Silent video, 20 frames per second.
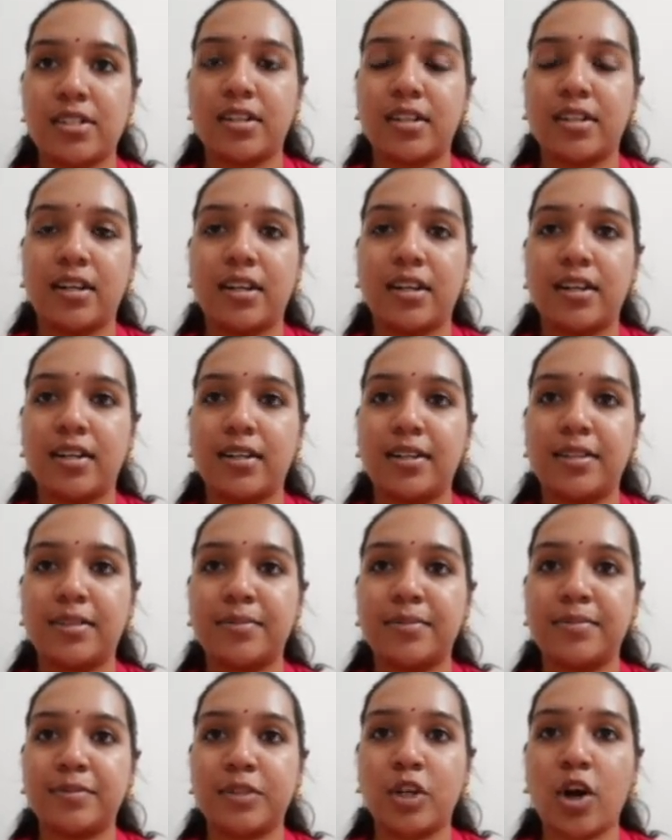
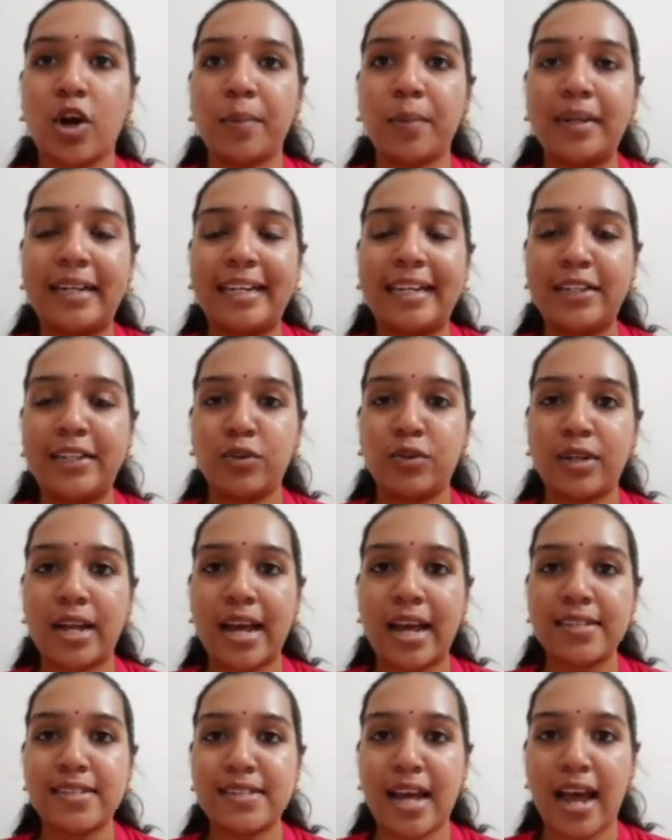commonly known
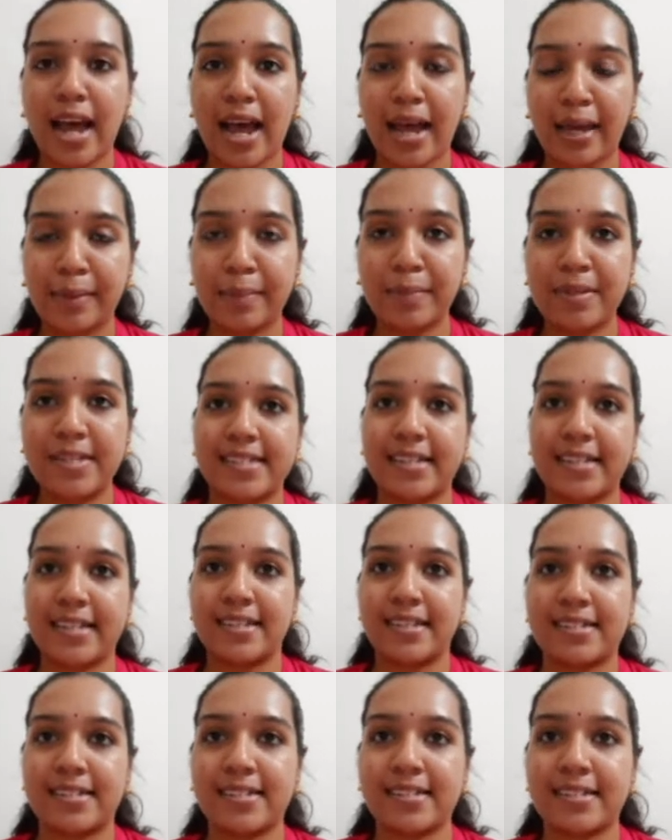as
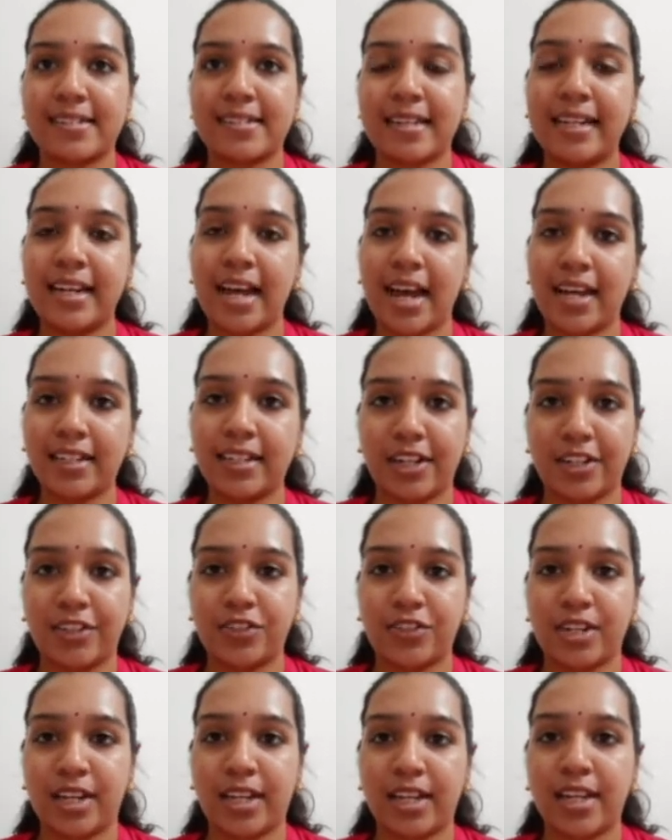hibiscus in our
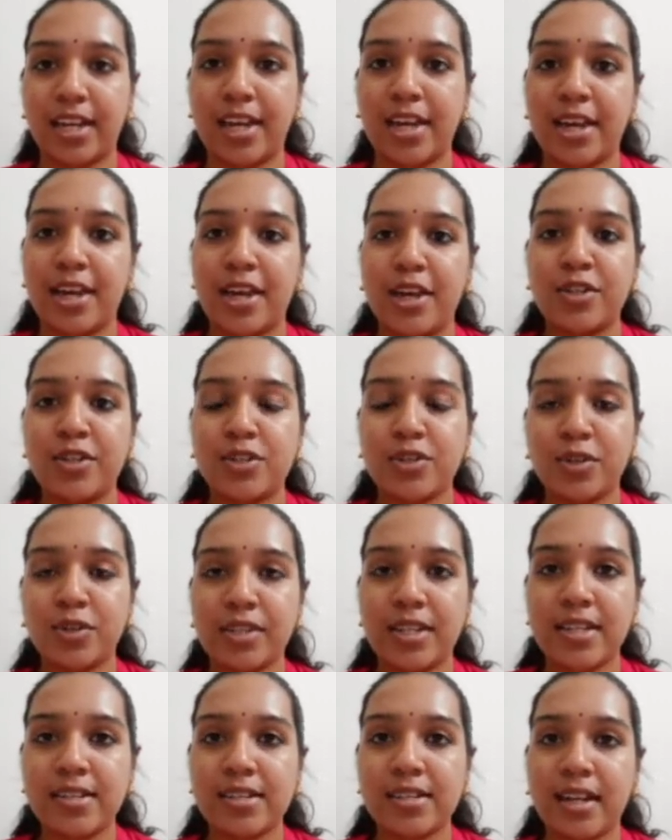country. So
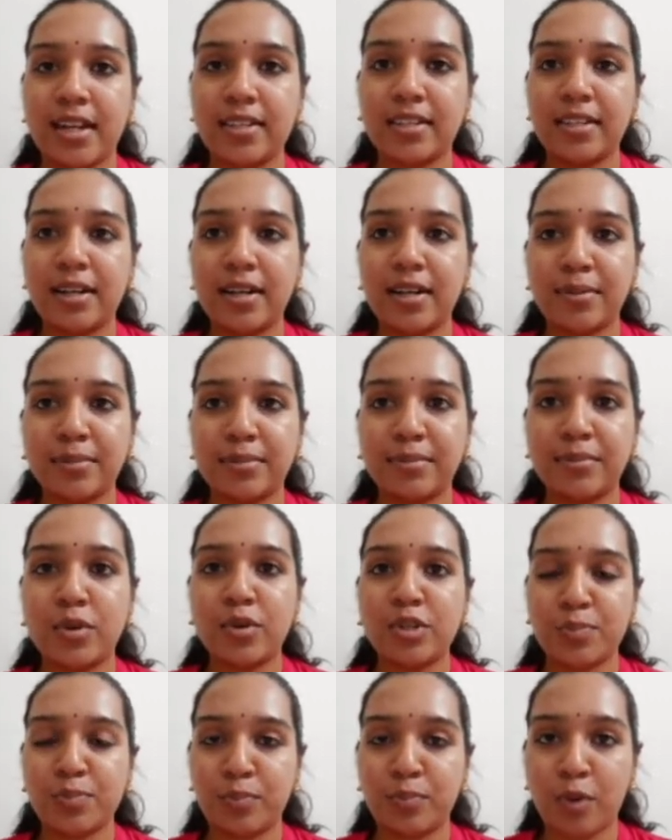these are the
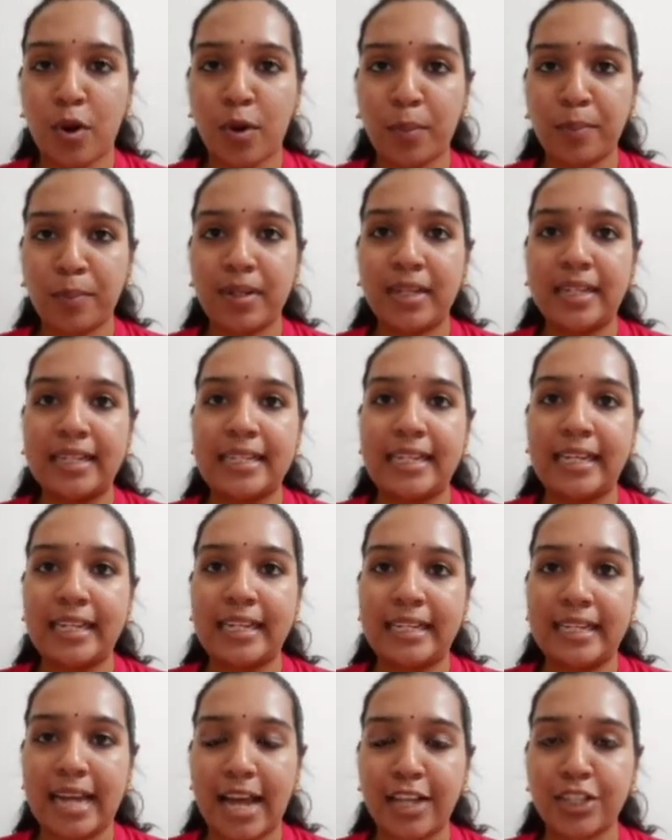most popularly
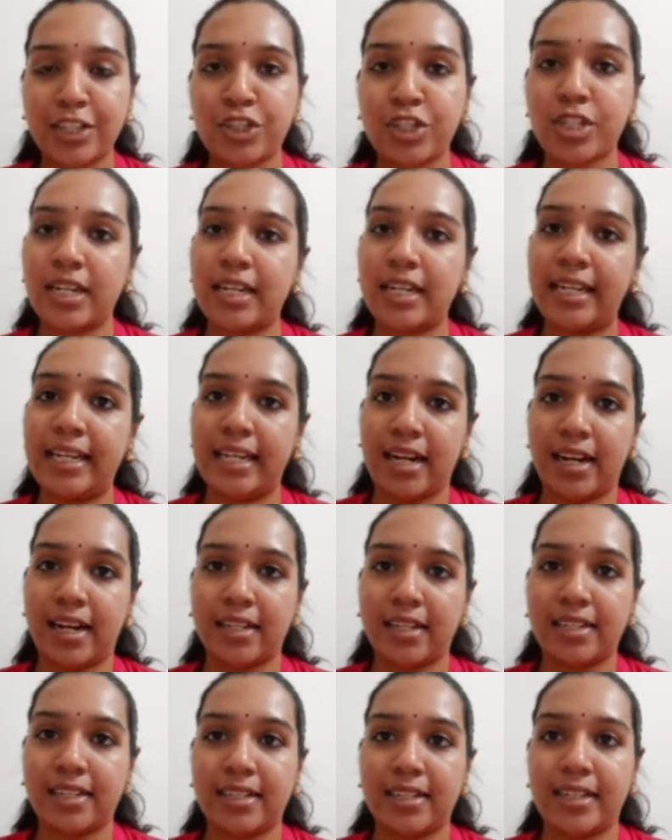naturally
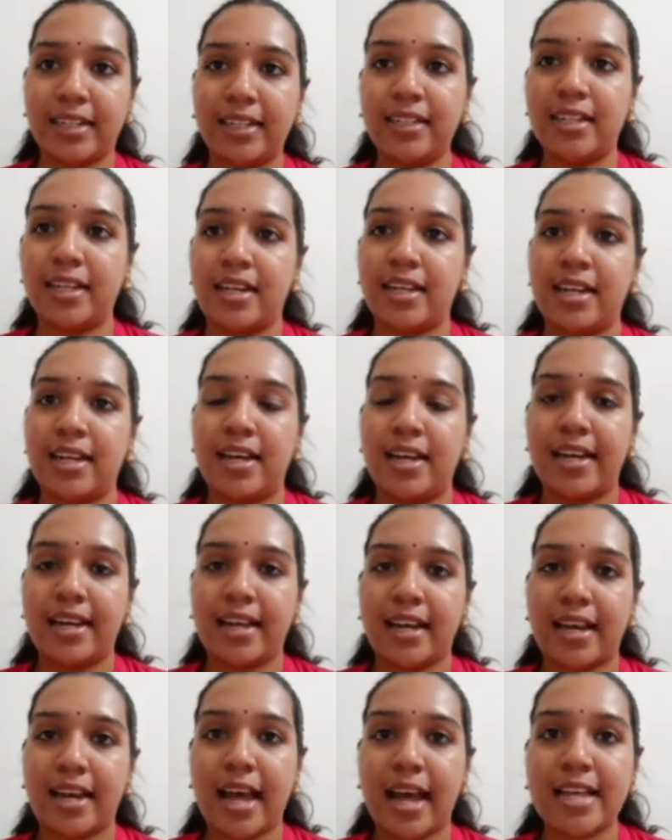occurring
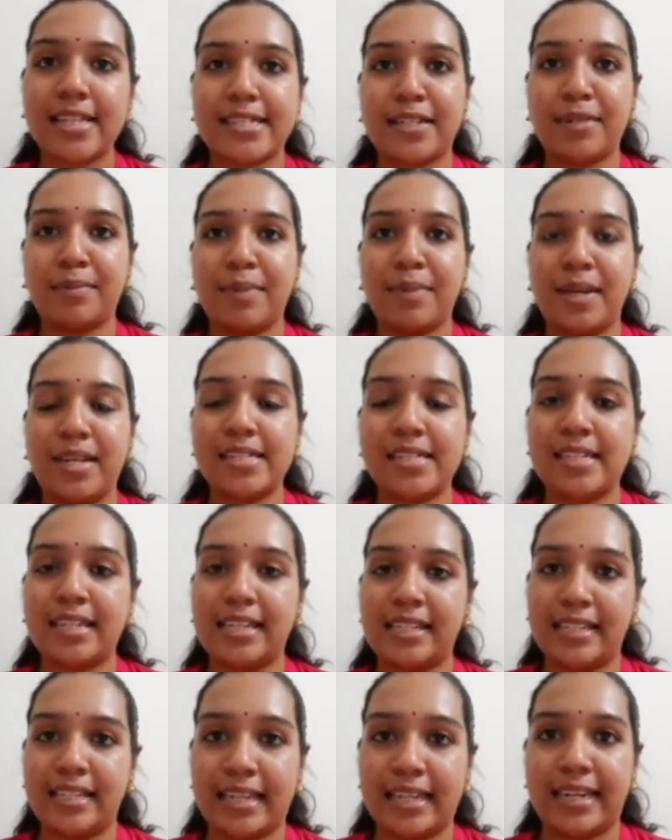acid-base
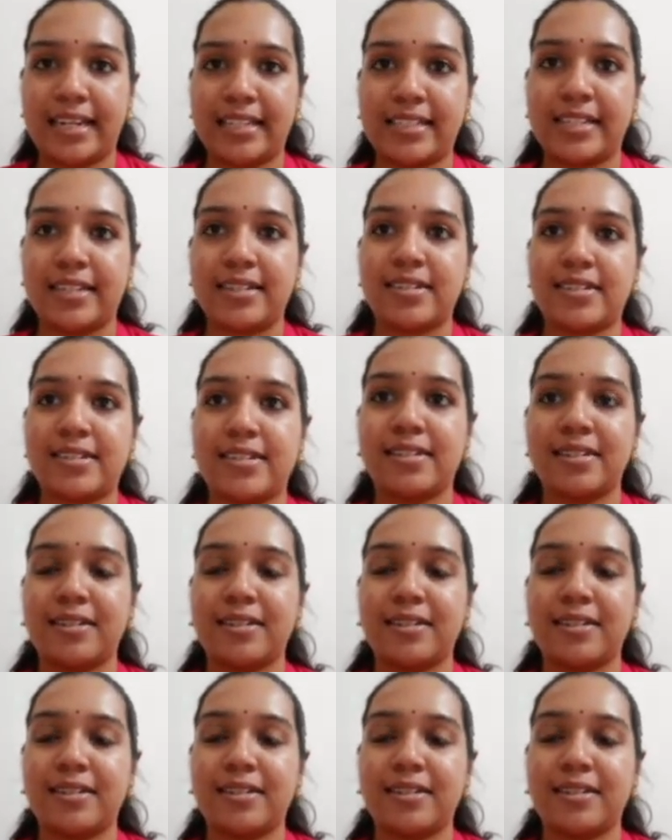indicators.